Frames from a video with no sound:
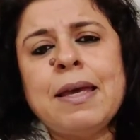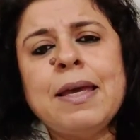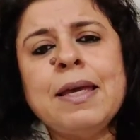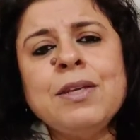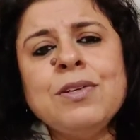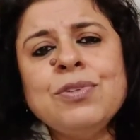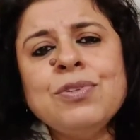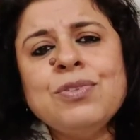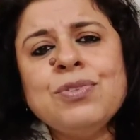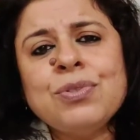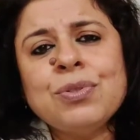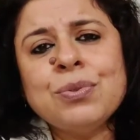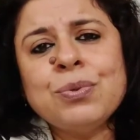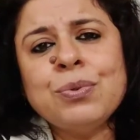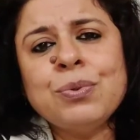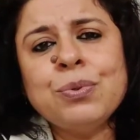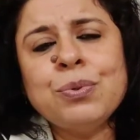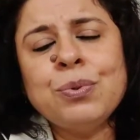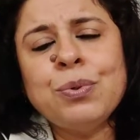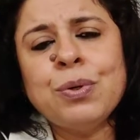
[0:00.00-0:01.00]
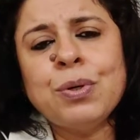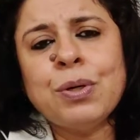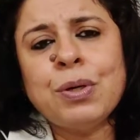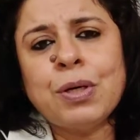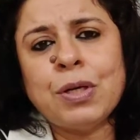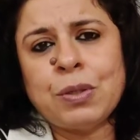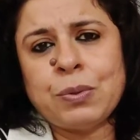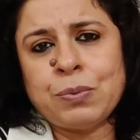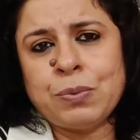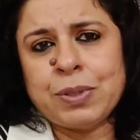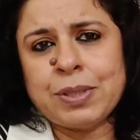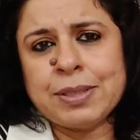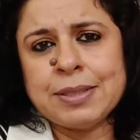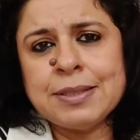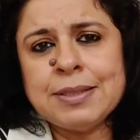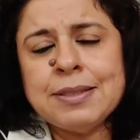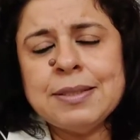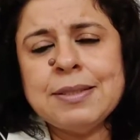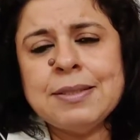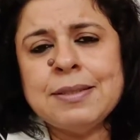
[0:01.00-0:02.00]
into a
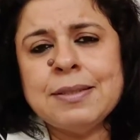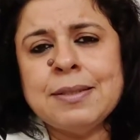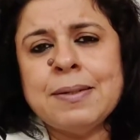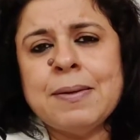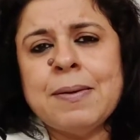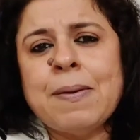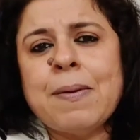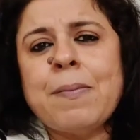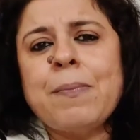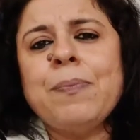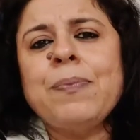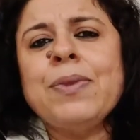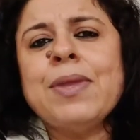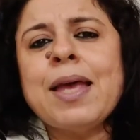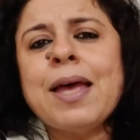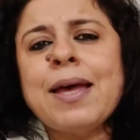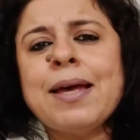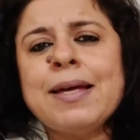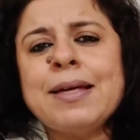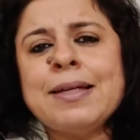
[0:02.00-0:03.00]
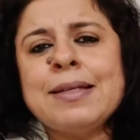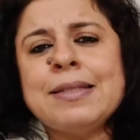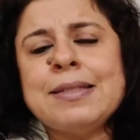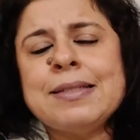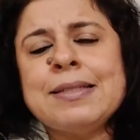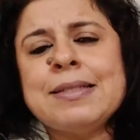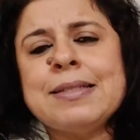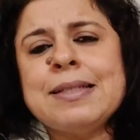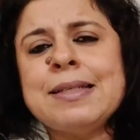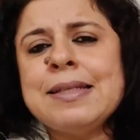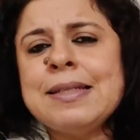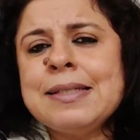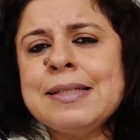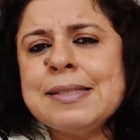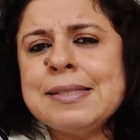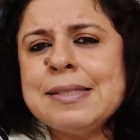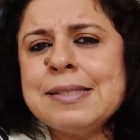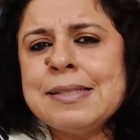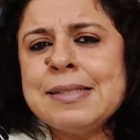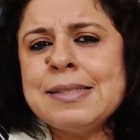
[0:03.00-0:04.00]
world that
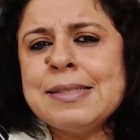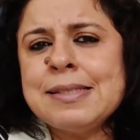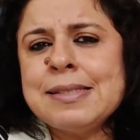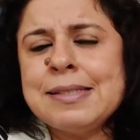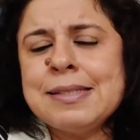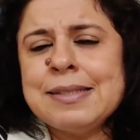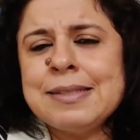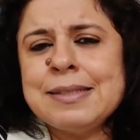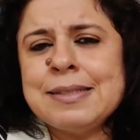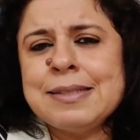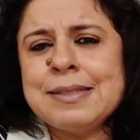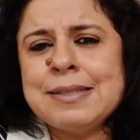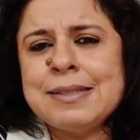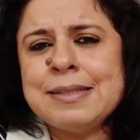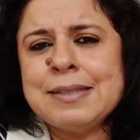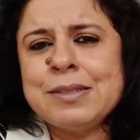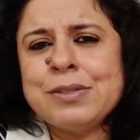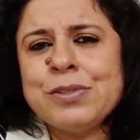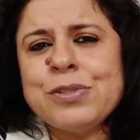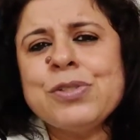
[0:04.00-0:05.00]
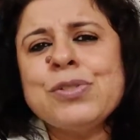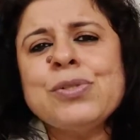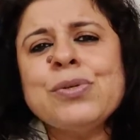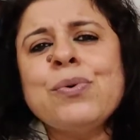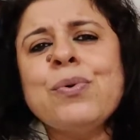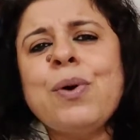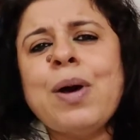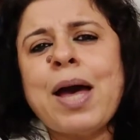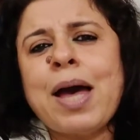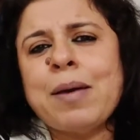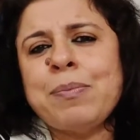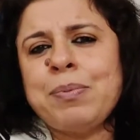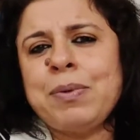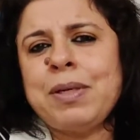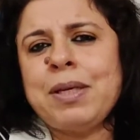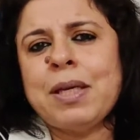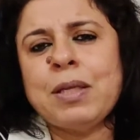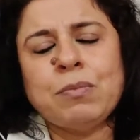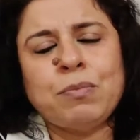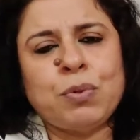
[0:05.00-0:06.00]
is so
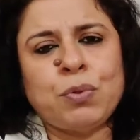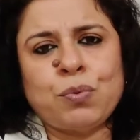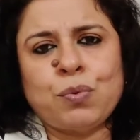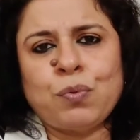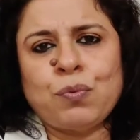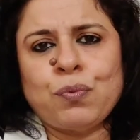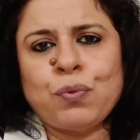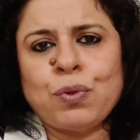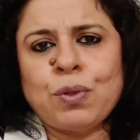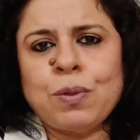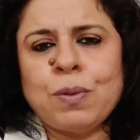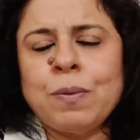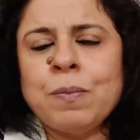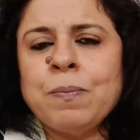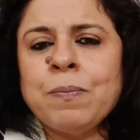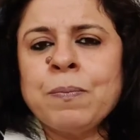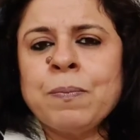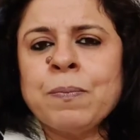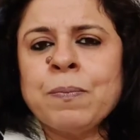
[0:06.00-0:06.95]
happy and beautiful?